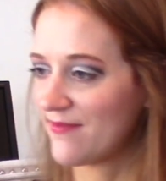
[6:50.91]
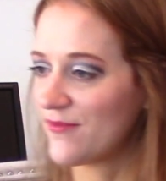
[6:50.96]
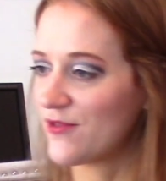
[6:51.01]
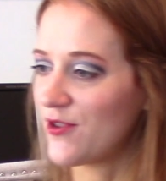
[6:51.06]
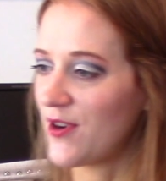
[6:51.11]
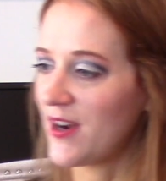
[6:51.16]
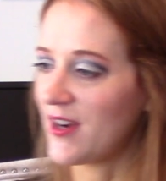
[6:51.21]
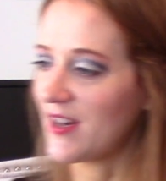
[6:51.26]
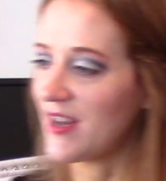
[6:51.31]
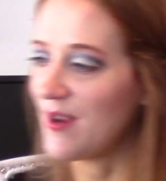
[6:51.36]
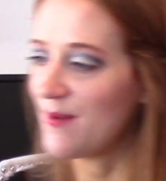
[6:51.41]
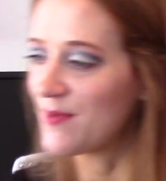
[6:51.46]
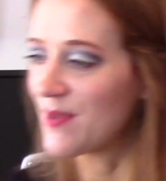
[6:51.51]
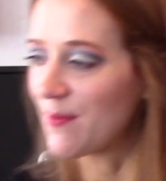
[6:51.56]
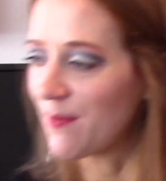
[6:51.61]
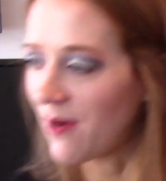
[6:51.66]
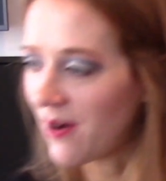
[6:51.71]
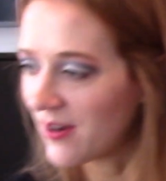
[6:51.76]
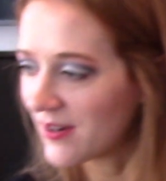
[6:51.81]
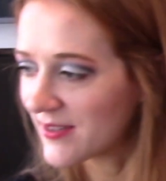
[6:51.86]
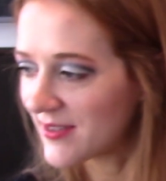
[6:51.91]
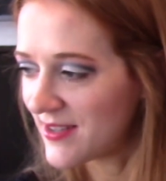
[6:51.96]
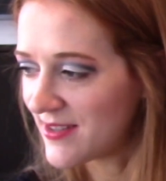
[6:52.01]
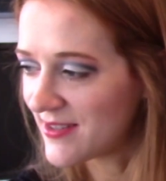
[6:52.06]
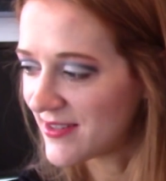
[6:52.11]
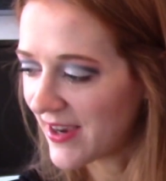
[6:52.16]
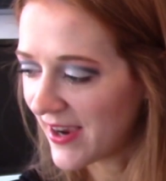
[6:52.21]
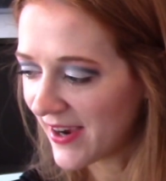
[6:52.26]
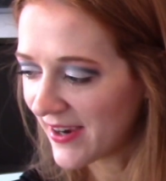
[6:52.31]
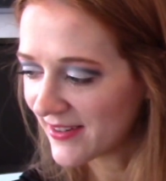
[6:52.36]
Try to keep the box
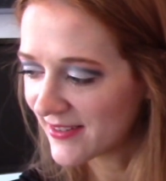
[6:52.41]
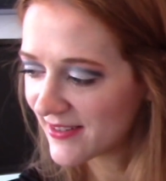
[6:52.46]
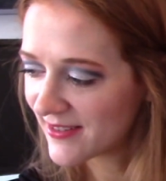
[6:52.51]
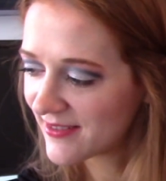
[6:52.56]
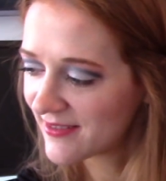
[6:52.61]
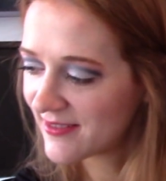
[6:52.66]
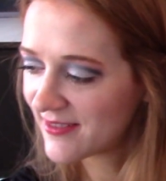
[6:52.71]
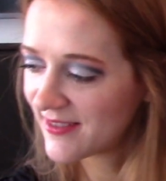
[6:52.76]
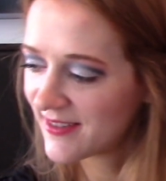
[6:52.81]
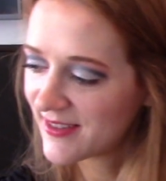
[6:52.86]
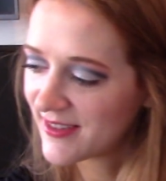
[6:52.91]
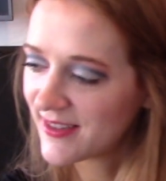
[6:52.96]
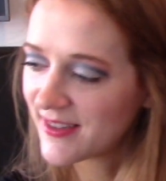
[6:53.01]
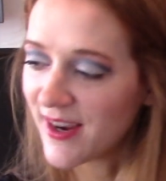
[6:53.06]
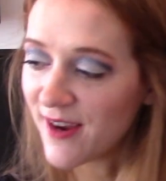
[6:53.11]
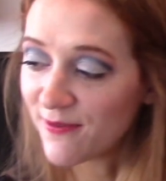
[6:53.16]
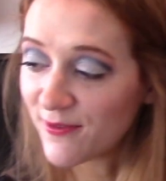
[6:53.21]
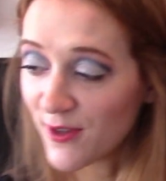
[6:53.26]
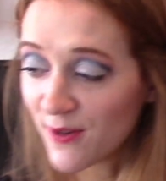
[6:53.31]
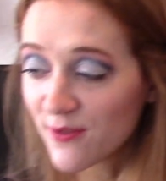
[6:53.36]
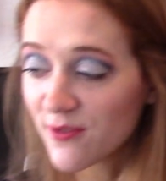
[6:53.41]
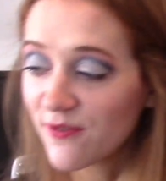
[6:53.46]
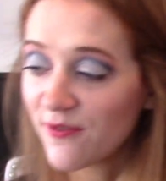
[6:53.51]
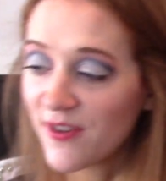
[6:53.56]
intact. If those